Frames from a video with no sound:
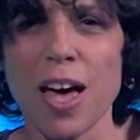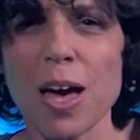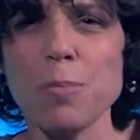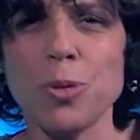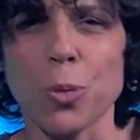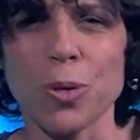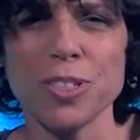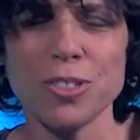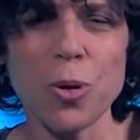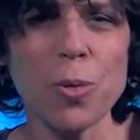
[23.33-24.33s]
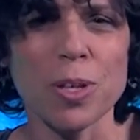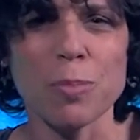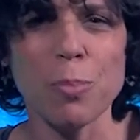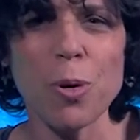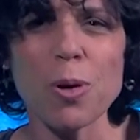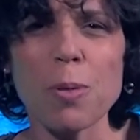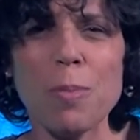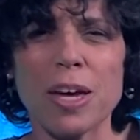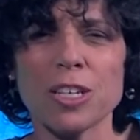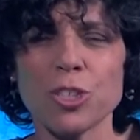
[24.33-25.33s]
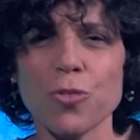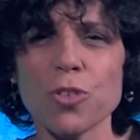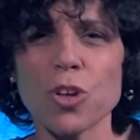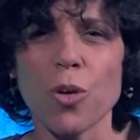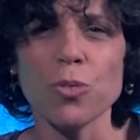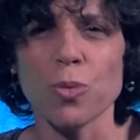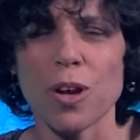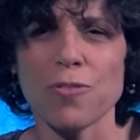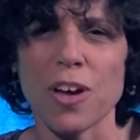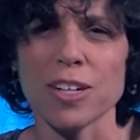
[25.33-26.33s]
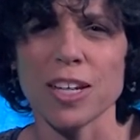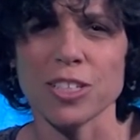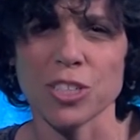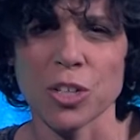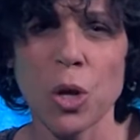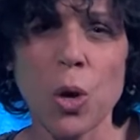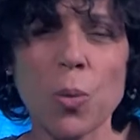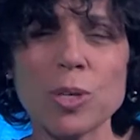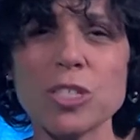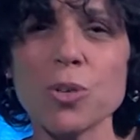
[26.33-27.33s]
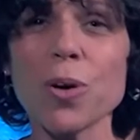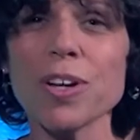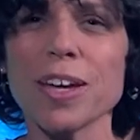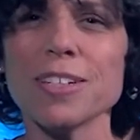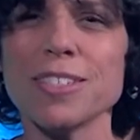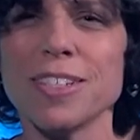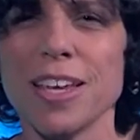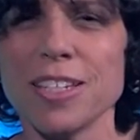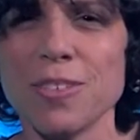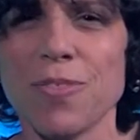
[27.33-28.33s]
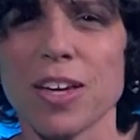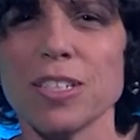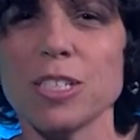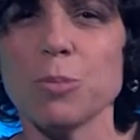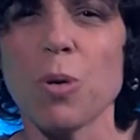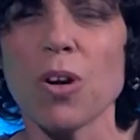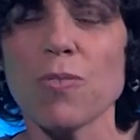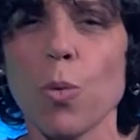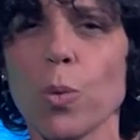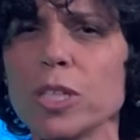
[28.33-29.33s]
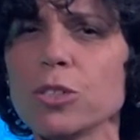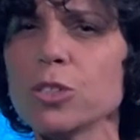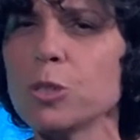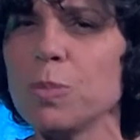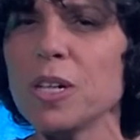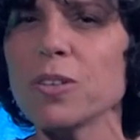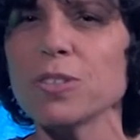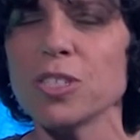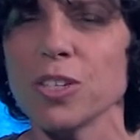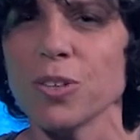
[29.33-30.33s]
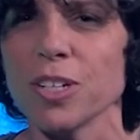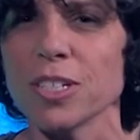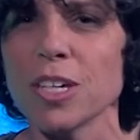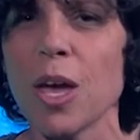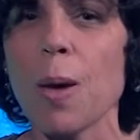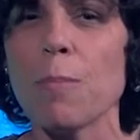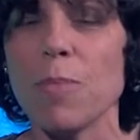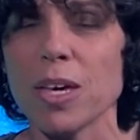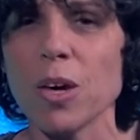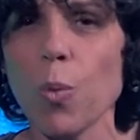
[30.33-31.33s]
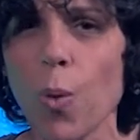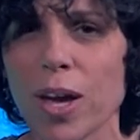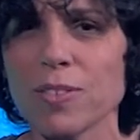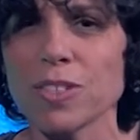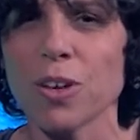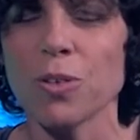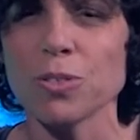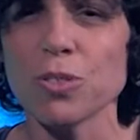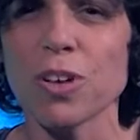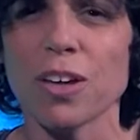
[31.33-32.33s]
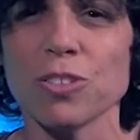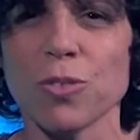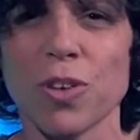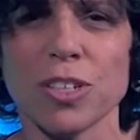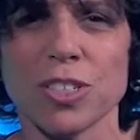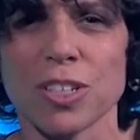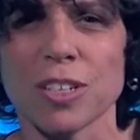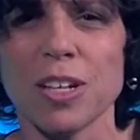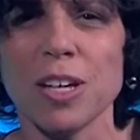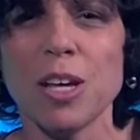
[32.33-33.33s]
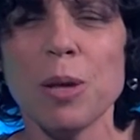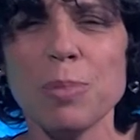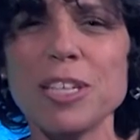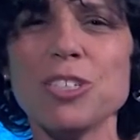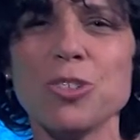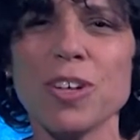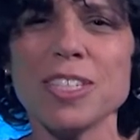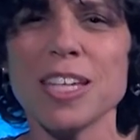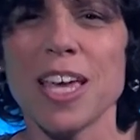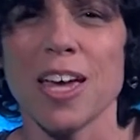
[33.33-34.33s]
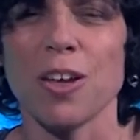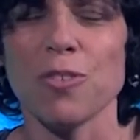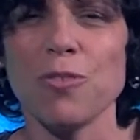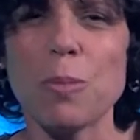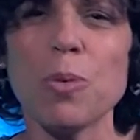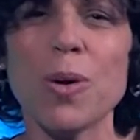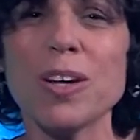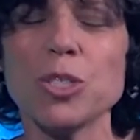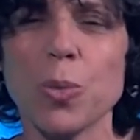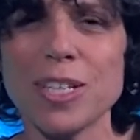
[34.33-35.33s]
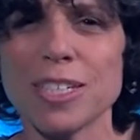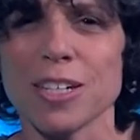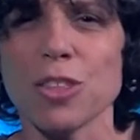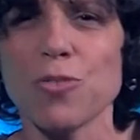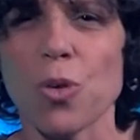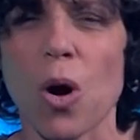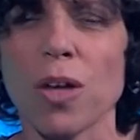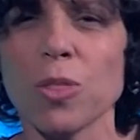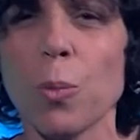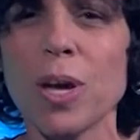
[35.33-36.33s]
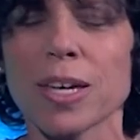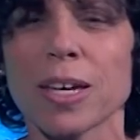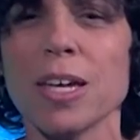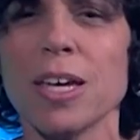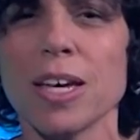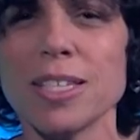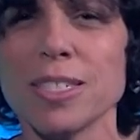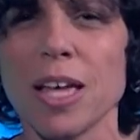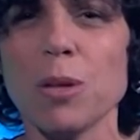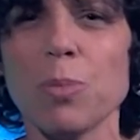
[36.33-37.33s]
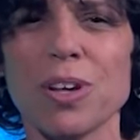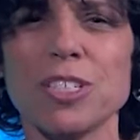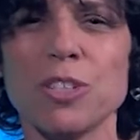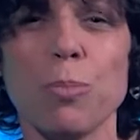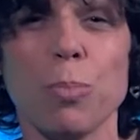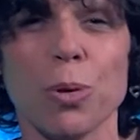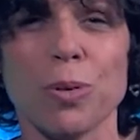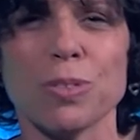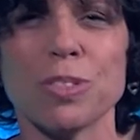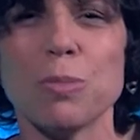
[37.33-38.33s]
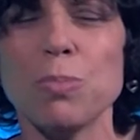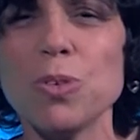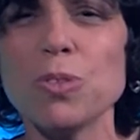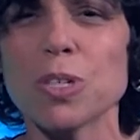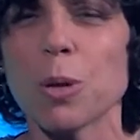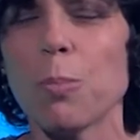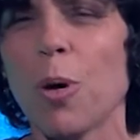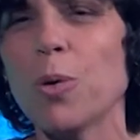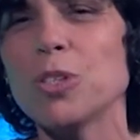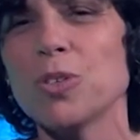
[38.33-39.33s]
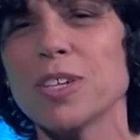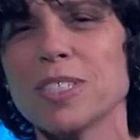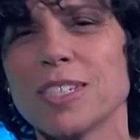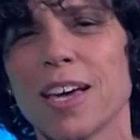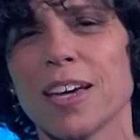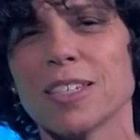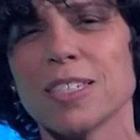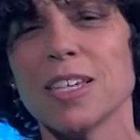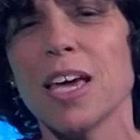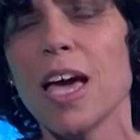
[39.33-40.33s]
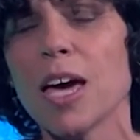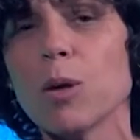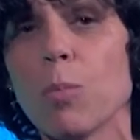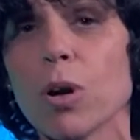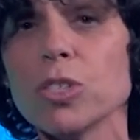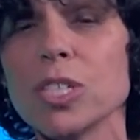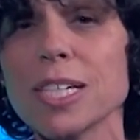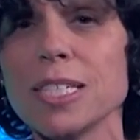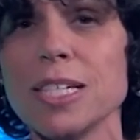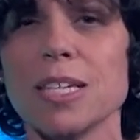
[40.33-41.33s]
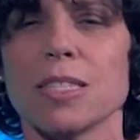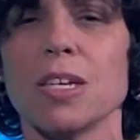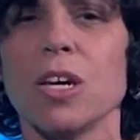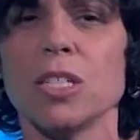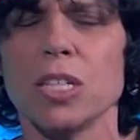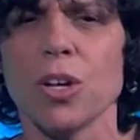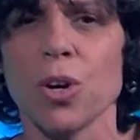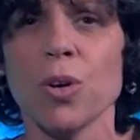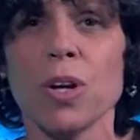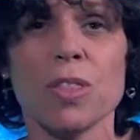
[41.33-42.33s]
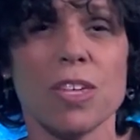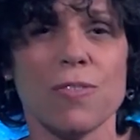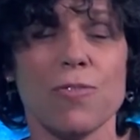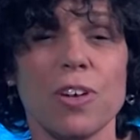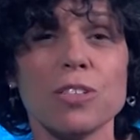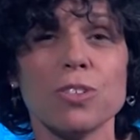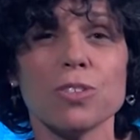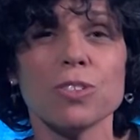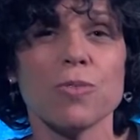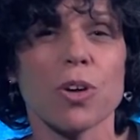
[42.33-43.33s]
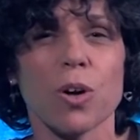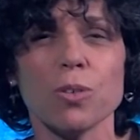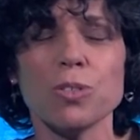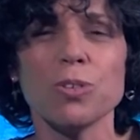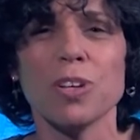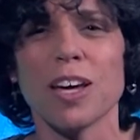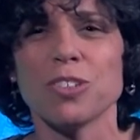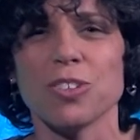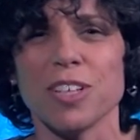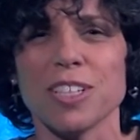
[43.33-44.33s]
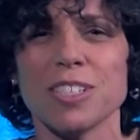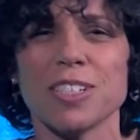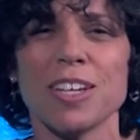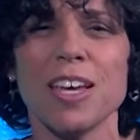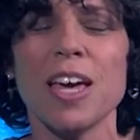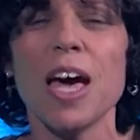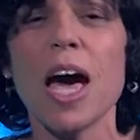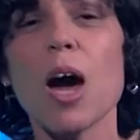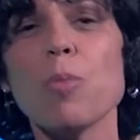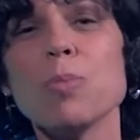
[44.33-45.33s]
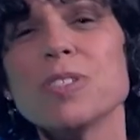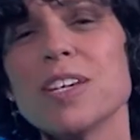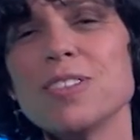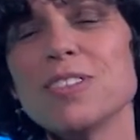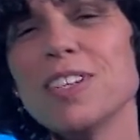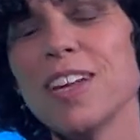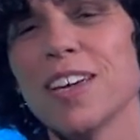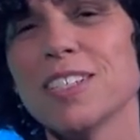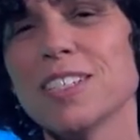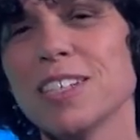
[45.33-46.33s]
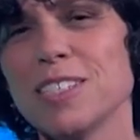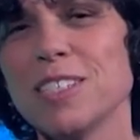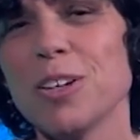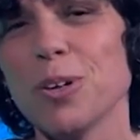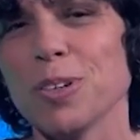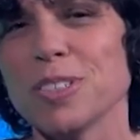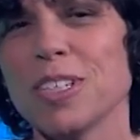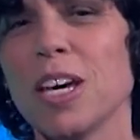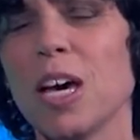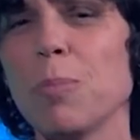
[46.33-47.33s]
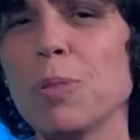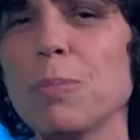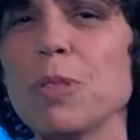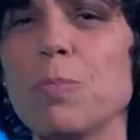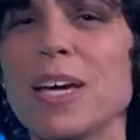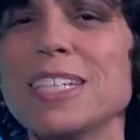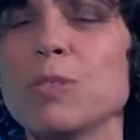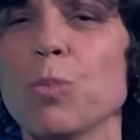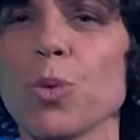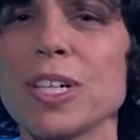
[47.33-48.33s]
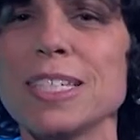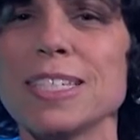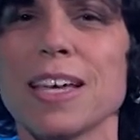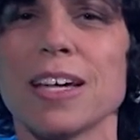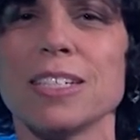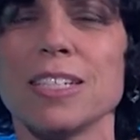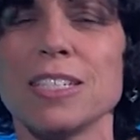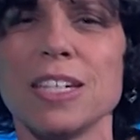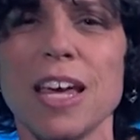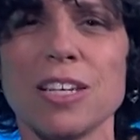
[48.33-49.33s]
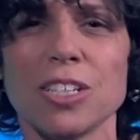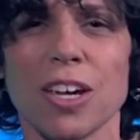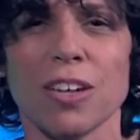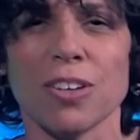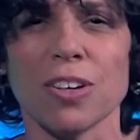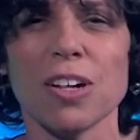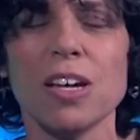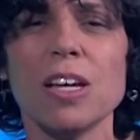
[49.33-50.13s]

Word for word: I'm Dori Stoley, Program Manager for the Goldenrod Foundation, which has organized today's event as part of a winter speaker series, Making Waves in Coastal Conservation. Please join us again on February 20th for On the Wing, a celebration of birds in music, poetry, and science, and on March 16th to hear the adventures of a coastal naturalist. Our presenter tonight is Lindsay Hirt, a Plymouth-based marine scientist and educator.